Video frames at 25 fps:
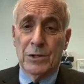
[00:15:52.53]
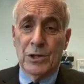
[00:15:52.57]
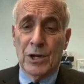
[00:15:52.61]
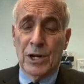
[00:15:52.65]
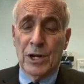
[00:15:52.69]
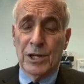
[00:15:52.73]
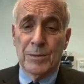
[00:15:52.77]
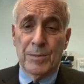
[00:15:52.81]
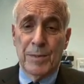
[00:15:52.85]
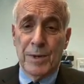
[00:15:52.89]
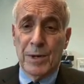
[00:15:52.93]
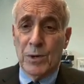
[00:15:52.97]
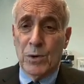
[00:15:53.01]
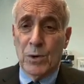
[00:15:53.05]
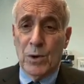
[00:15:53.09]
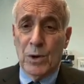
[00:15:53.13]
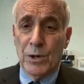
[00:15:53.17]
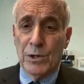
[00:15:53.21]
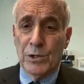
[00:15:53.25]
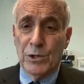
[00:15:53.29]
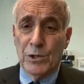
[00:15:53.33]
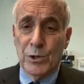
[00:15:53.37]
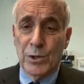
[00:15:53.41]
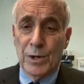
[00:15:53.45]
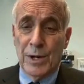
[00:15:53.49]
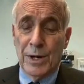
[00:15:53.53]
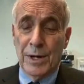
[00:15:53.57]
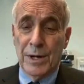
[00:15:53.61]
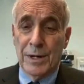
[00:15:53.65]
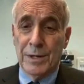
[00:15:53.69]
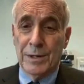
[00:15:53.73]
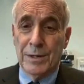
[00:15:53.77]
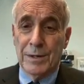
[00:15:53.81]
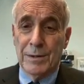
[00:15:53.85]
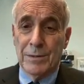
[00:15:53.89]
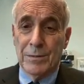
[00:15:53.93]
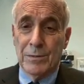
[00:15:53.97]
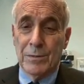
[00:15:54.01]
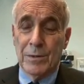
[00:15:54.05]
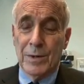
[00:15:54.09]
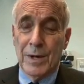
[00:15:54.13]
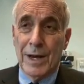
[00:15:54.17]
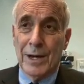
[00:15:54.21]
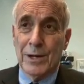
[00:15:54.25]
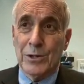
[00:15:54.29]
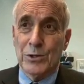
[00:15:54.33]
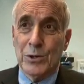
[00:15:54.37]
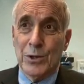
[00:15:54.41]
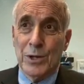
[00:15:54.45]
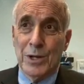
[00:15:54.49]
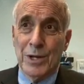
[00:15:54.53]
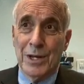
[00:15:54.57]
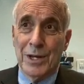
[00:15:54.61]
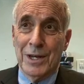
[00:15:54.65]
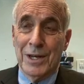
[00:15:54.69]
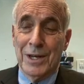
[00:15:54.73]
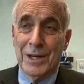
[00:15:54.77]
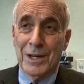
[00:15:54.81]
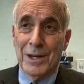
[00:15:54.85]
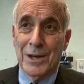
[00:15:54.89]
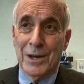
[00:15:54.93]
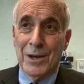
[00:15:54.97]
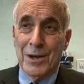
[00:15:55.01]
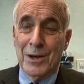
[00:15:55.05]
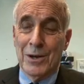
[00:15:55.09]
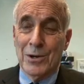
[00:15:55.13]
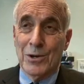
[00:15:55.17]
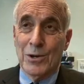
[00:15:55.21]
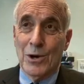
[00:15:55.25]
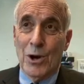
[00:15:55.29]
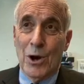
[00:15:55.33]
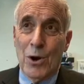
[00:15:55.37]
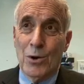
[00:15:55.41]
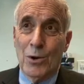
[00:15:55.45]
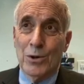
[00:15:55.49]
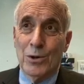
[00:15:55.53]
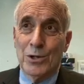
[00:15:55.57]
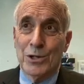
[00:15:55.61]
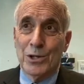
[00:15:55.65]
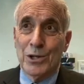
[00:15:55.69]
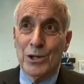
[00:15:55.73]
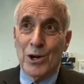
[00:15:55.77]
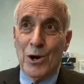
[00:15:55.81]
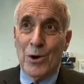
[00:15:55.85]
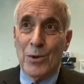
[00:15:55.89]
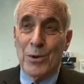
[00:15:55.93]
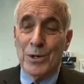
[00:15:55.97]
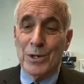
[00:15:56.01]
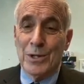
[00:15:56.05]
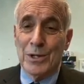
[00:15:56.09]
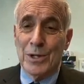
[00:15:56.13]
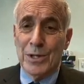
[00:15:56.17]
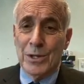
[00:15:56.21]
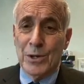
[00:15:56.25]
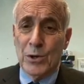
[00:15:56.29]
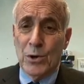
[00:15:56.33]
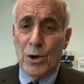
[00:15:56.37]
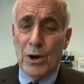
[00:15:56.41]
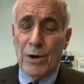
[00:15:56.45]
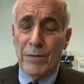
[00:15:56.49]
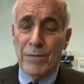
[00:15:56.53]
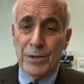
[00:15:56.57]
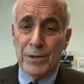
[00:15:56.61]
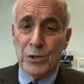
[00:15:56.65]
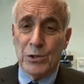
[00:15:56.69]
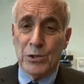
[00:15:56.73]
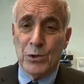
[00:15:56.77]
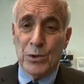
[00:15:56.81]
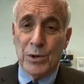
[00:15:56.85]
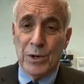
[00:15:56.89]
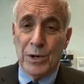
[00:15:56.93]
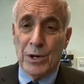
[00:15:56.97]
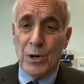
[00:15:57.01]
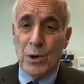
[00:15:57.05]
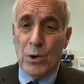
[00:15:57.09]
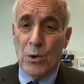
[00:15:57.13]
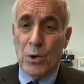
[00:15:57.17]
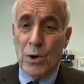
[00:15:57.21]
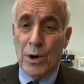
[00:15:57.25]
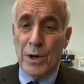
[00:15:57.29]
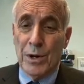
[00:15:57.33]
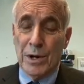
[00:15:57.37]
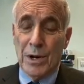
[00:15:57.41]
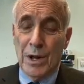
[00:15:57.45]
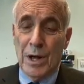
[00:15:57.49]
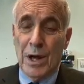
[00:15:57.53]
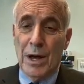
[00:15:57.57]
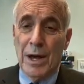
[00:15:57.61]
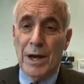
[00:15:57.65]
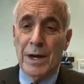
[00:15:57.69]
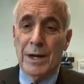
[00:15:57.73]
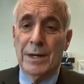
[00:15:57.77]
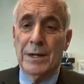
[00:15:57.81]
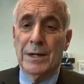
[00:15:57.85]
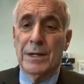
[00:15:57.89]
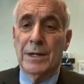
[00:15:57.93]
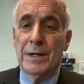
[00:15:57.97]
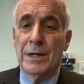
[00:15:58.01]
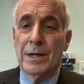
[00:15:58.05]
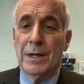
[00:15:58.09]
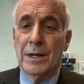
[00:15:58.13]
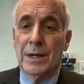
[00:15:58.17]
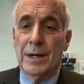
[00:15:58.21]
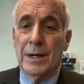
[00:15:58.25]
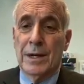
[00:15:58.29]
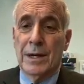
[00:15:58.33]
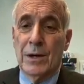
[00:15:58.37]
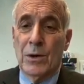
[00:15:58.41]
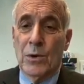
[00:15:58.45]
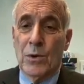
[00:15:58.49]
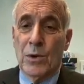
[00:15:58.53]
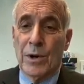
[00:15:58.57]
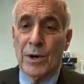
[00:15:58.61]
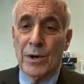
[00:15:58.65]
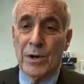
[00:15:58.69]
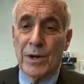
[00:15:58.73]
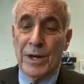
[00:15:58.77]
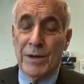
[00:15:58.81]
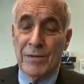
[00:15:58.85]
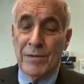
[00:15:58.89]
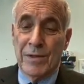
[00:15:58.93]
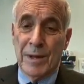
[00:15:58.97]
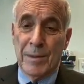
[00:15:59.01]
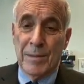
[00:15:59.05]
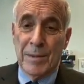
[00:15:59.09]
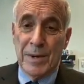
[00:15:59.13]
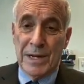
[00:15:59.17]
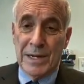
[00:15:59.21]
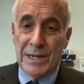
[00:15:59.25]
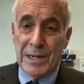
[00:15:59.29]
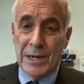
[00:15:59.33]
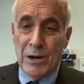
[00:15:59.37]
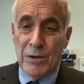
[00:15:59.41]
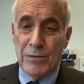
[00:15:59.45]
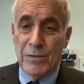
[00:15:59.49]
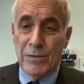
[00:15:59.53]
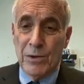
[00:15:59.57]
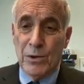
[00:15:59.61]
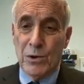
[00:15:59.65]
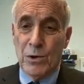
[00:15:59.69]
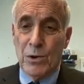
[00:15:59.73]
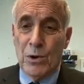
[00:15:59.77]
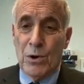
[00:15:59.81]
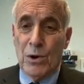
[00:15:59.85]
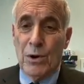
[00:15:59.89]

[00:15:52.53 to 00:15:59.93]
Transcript: just because you didn't actually know to go into the office or to go online or to give them a telephone